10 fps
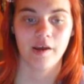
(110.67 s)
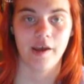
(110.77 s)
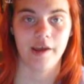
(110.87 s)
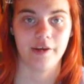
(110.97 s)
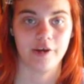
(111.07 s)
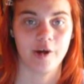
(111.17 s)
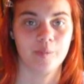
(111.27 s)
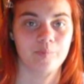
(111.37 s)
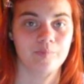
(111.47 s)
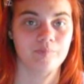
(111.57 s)
anger,
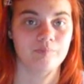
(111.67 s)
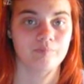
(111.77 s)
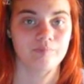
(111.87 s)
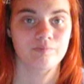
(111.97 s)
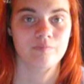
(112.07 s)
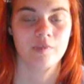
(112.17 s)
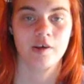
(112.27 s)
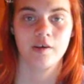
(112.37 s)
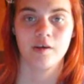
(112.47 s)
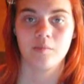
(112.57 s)

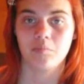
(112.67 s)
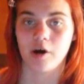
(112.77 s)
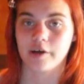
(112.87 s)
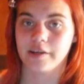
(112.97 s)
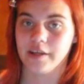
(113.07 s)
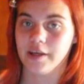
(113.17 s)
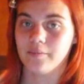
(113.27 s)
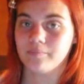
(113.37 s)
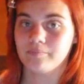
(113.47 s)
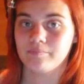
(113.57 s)
bargaining,
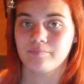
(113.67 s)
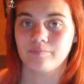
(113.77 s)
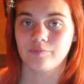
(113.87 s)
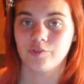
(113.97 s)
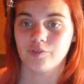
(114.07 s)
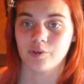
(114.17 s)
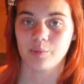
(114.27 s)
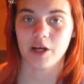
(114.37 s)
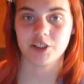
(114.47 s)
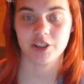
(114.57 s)

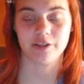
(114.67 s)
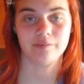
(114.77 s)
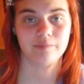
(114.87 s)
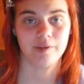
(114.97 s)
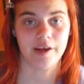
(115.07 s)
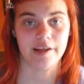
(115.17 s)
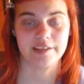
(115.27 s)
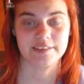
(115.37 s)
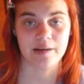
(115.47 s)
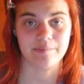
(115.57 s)
depression, and
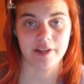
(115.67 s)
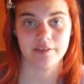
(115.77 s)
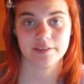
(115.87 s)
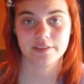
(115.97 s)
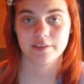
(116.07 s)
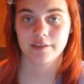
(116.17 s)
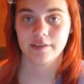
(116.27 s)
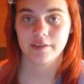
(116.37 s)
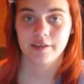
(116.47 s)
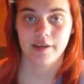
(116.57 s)
acceptance.
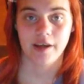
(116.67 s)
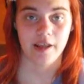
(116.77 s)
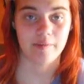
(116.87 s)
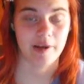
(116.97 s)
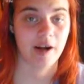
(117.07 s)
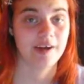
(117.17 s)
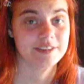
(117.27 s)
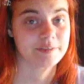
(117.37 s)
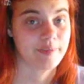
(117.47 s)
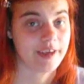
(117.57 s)
And it may not
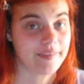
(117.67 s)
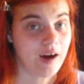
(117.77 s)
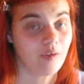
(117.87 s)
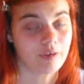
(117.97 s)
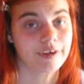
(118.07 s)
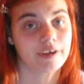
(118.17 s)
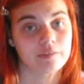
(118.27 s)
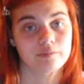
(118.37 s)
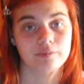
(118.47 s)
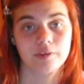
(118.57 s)
just be in that order.
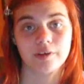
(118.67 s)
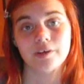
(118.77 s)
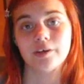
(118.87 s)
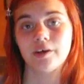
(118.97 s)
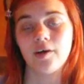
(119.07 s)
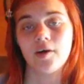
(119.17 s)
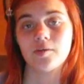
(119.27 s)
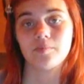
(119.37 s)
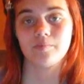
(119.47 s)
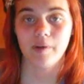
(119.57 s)

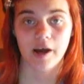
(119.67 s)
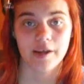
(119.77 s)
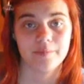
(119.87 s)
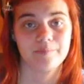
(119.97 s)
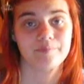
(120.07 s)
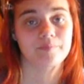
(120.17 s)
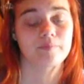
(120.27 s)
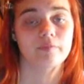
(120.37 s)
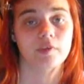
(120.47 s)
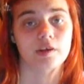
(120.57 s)
But
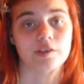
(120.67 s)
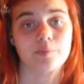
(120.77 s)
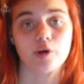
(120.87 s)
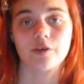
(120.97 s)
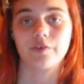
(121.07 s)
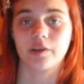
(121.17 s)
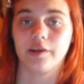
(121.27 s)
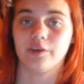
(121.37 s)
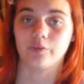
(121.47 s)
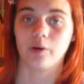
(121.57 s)
it's perfectly
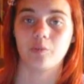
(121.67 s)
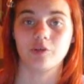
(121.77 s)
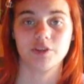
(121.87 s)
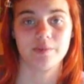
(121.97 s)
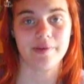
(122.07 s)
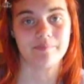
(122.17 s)
normal to be